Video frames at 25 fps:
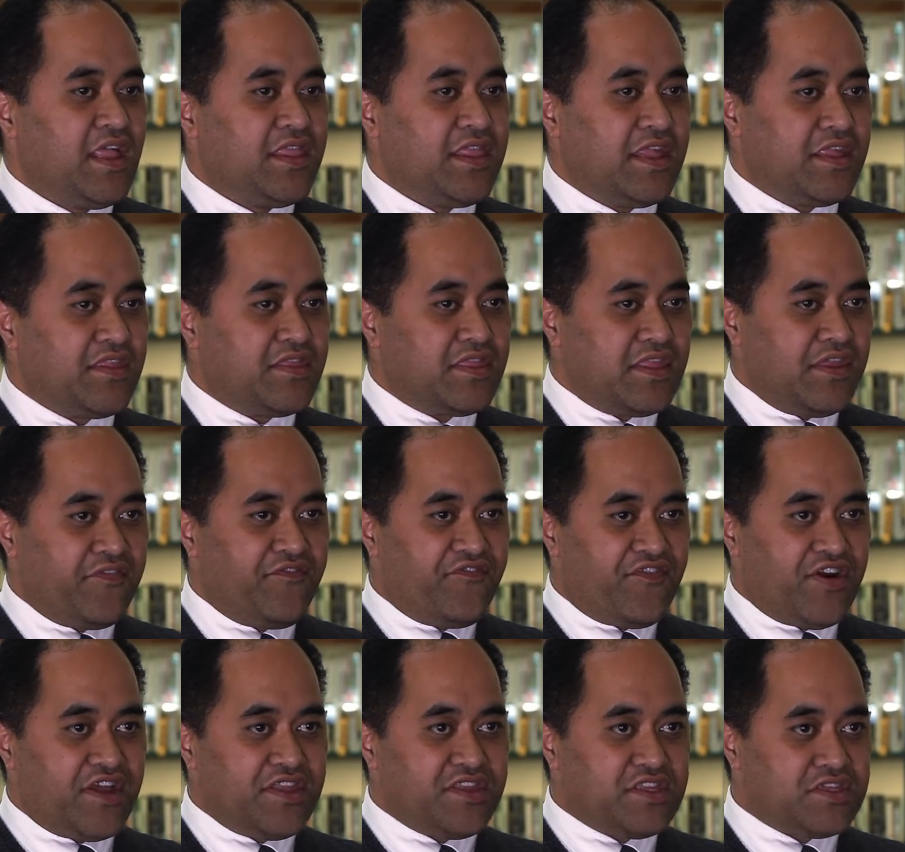They
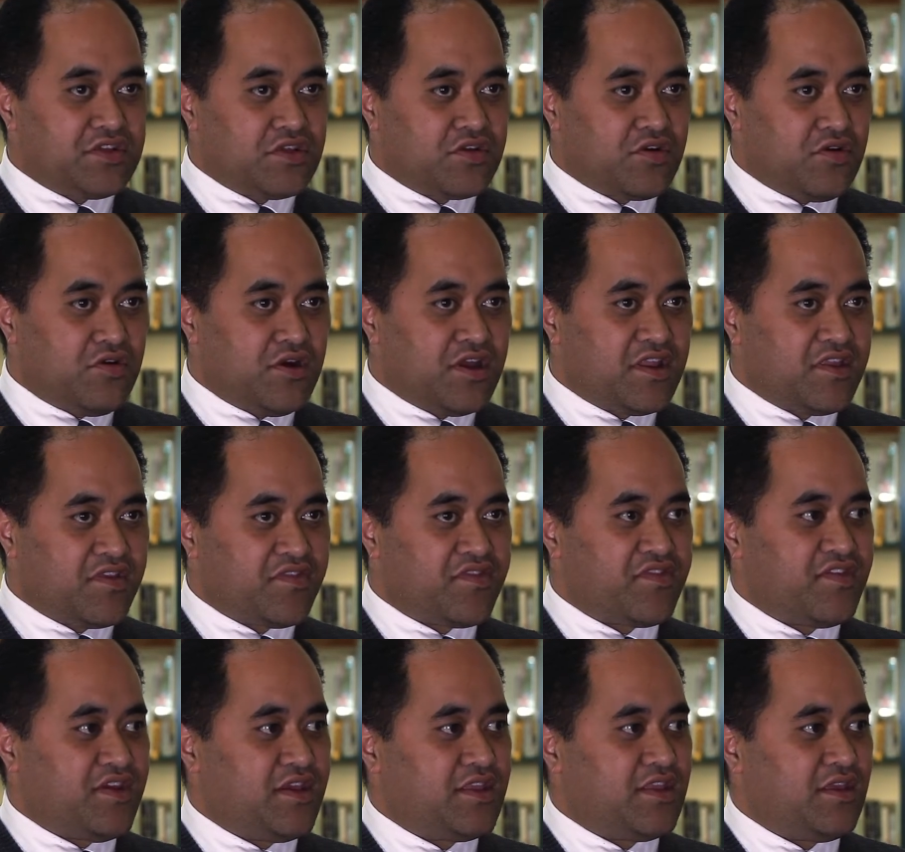find it quite
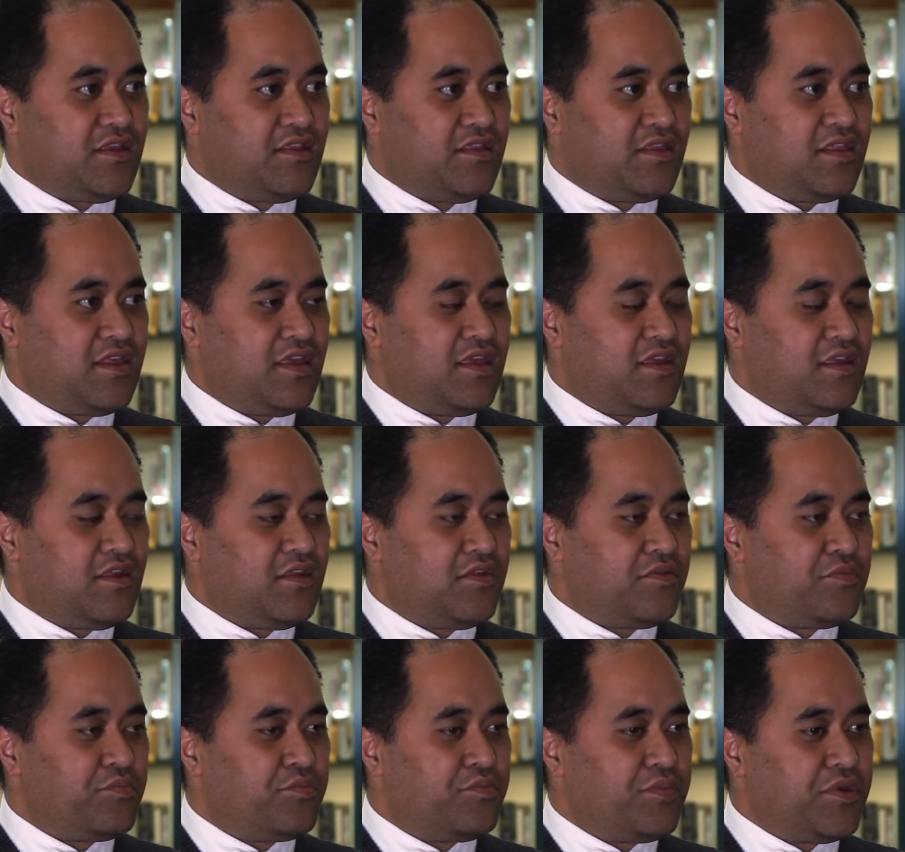exciting
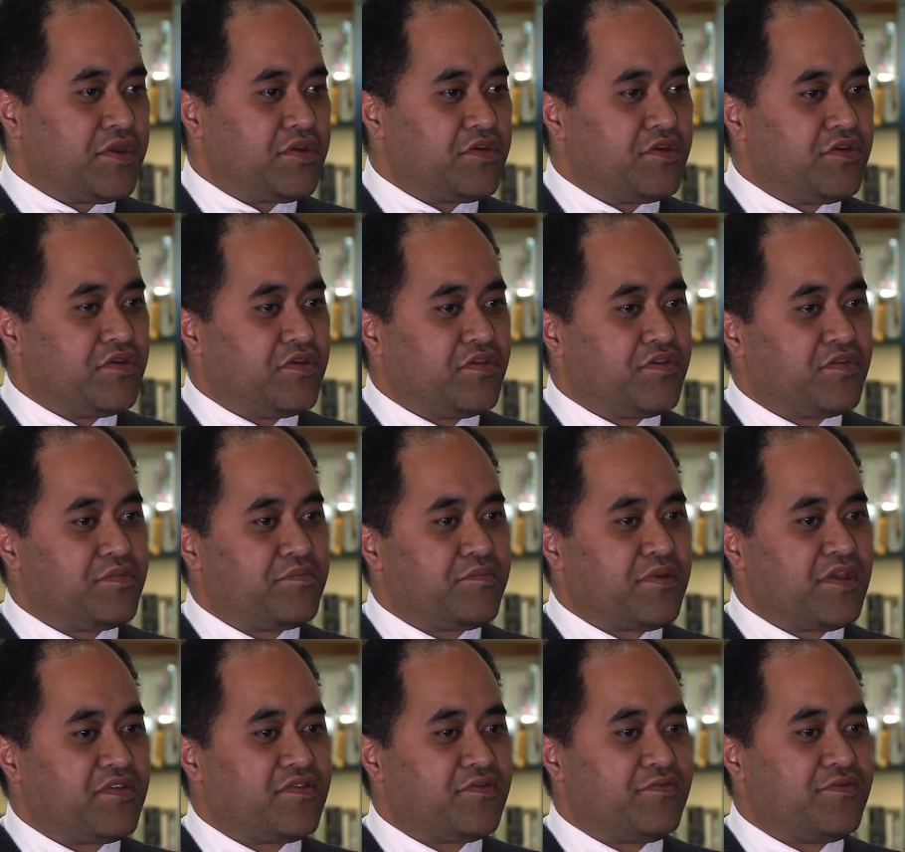because
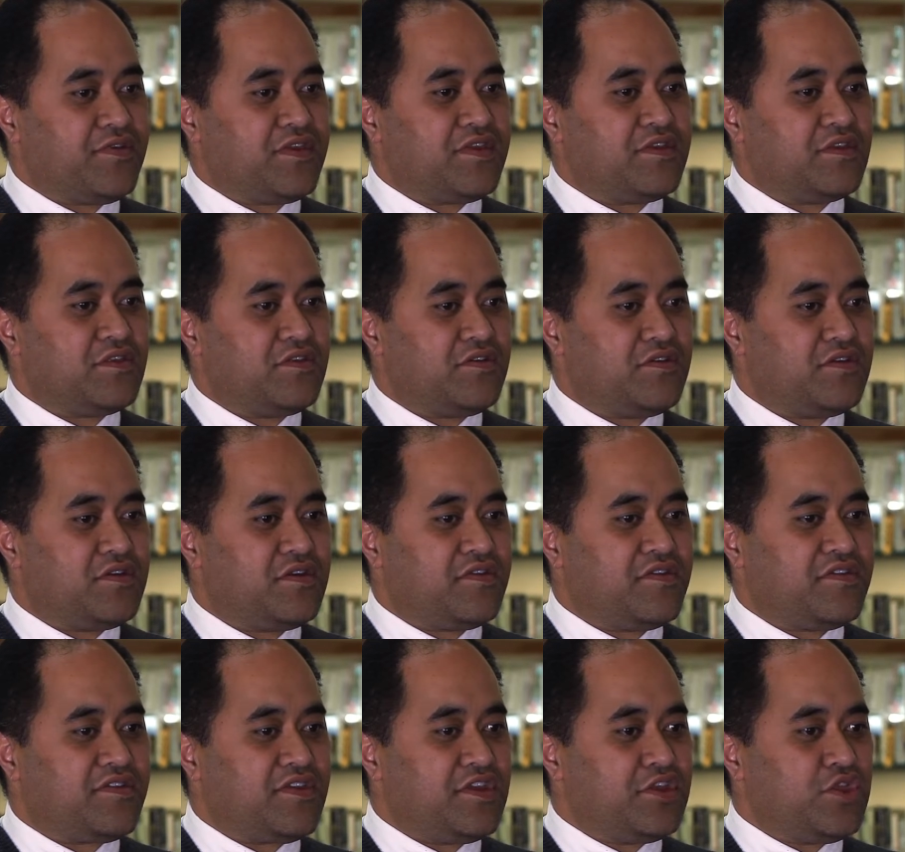Pasifika
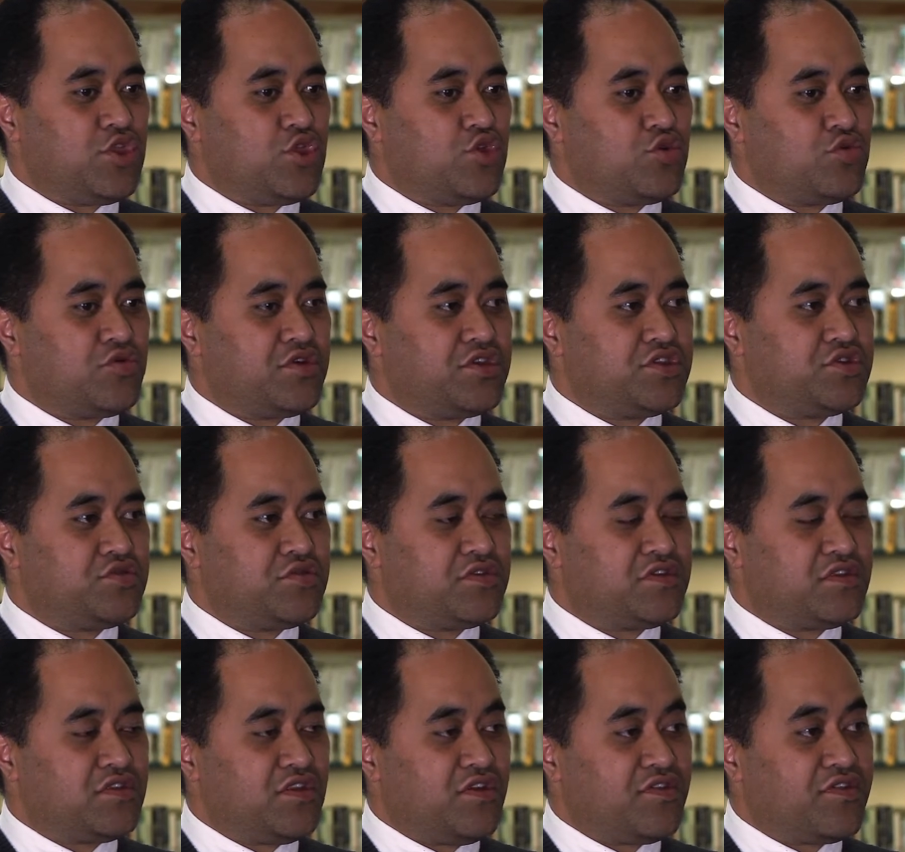learners enjoy
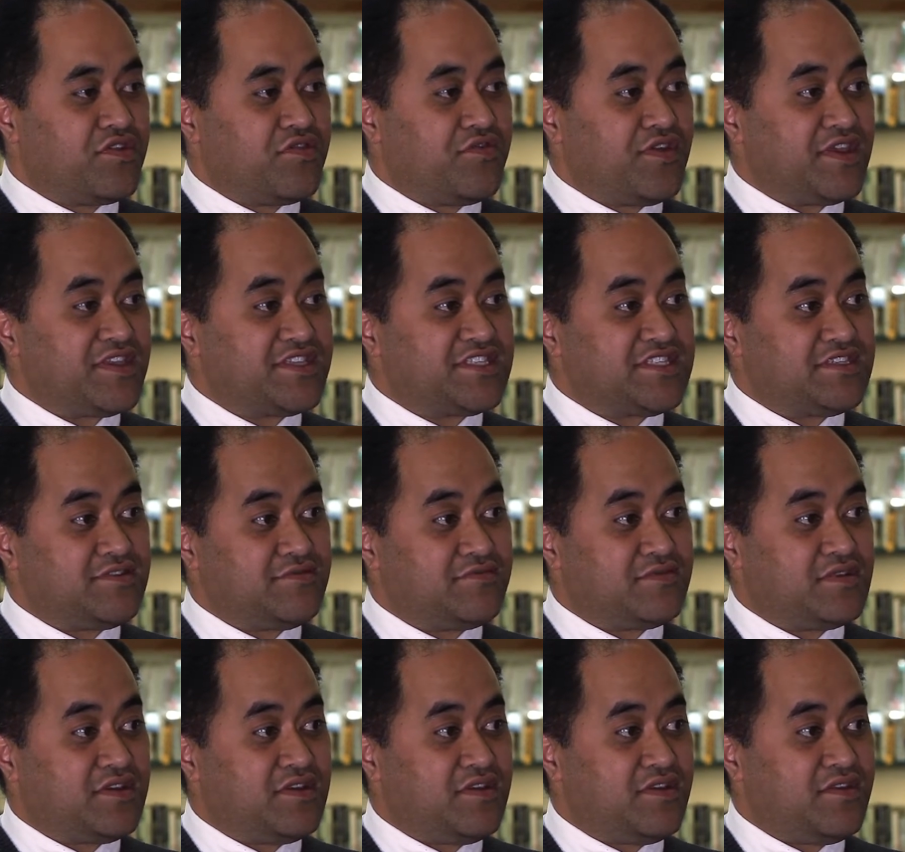doing lots of
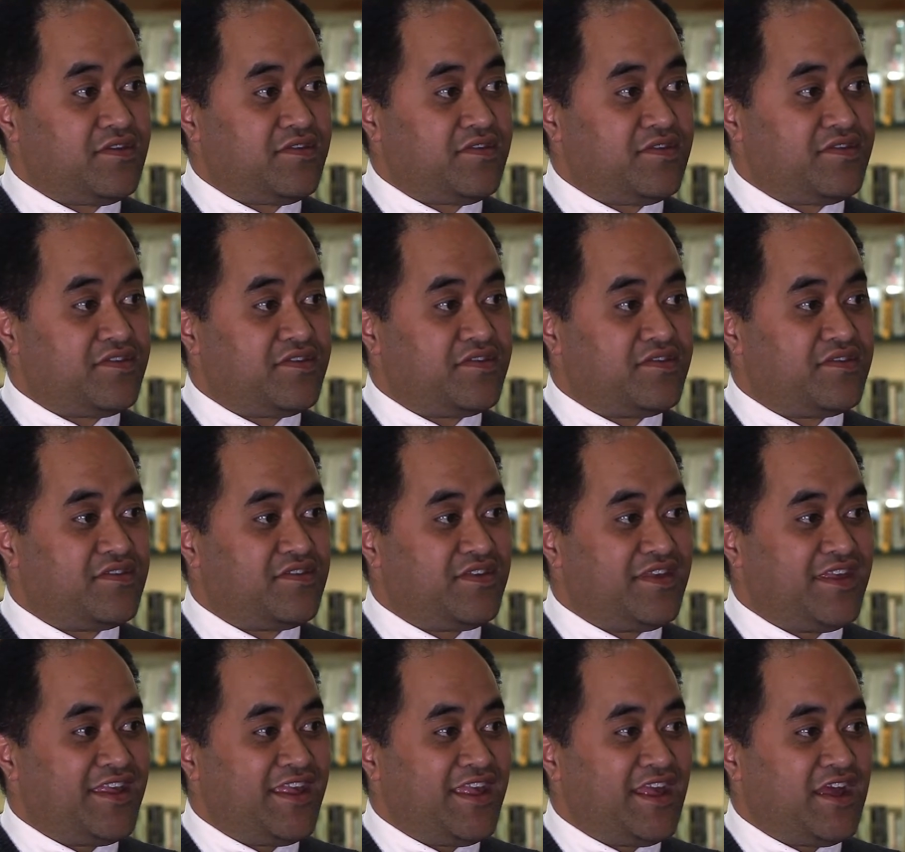
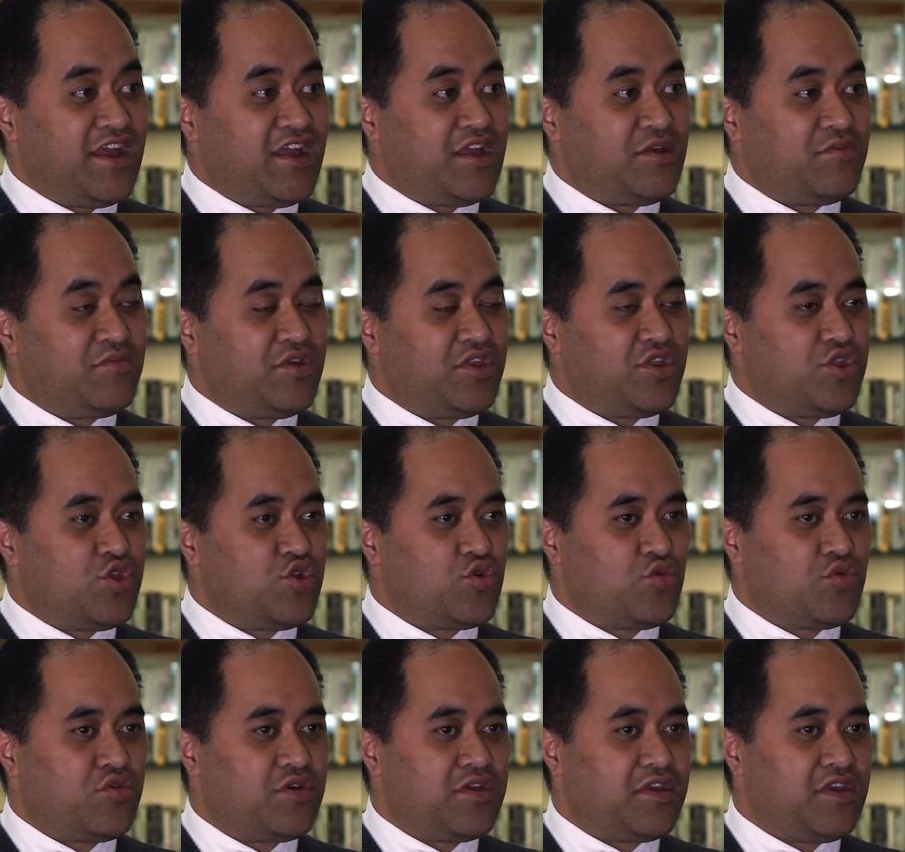activities,
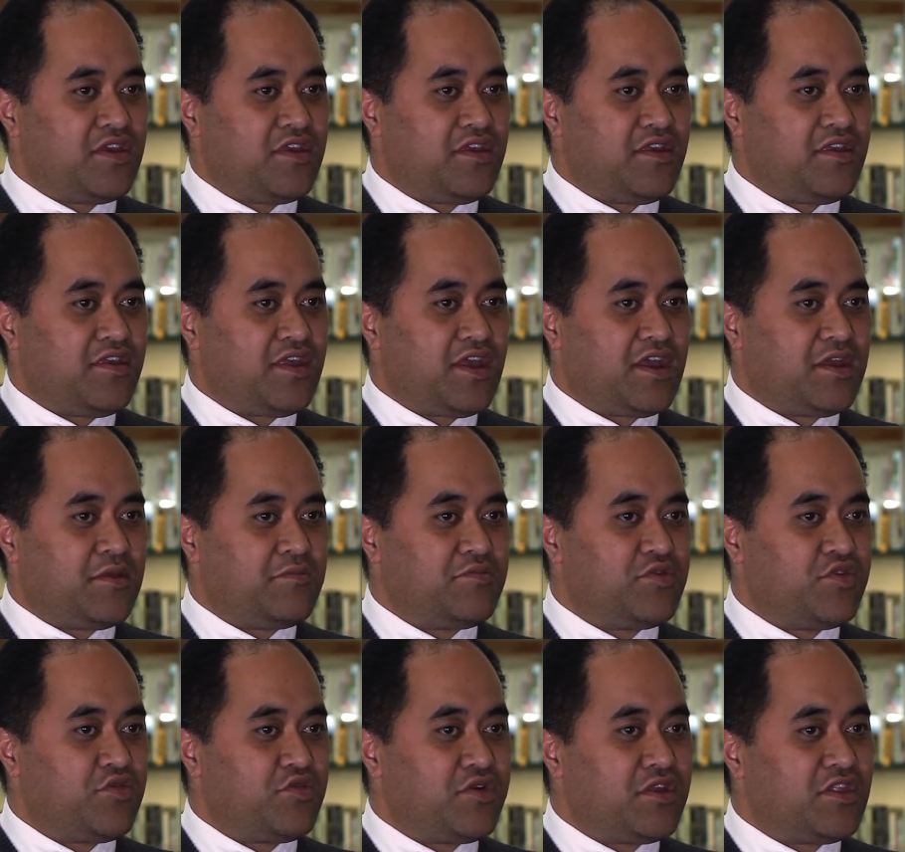enjoy
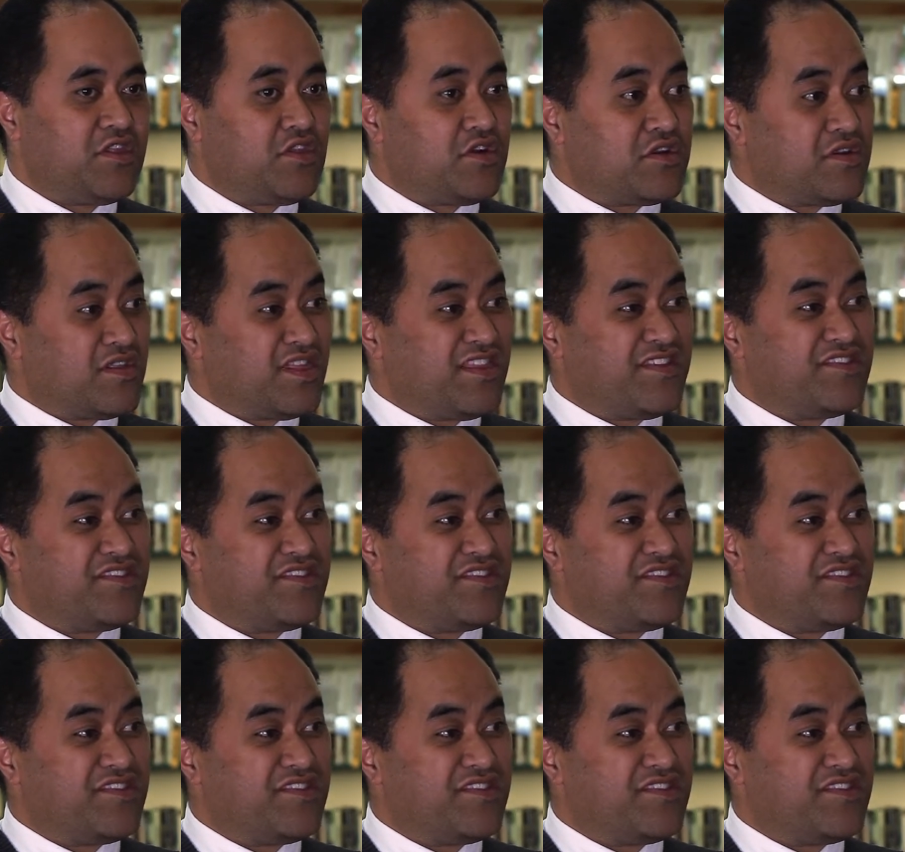doing a lot of